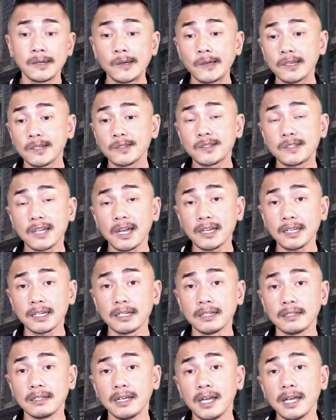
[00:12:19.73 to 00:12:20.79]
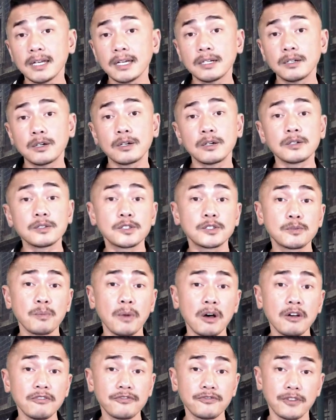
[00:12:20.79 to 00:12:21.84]
Second, it can hurt
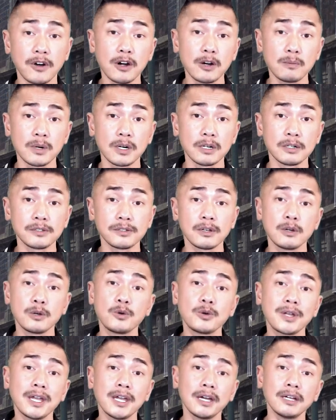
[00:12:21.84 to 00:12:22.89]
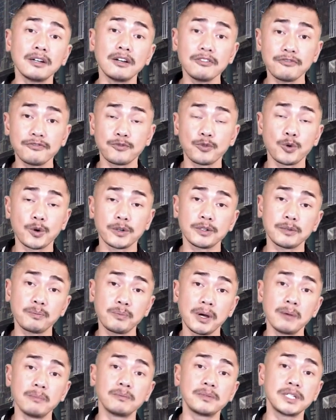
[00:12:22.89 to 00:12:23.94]
small farmers who can't afford to
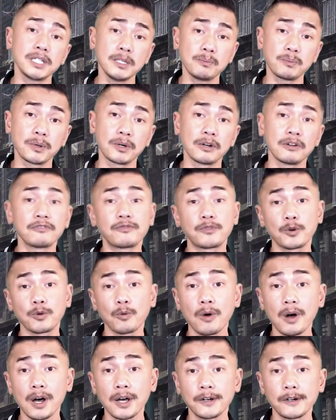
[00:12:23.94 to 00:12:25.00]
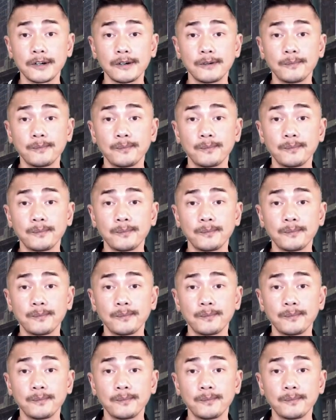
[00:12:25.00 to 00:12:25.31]
pump deeper for water.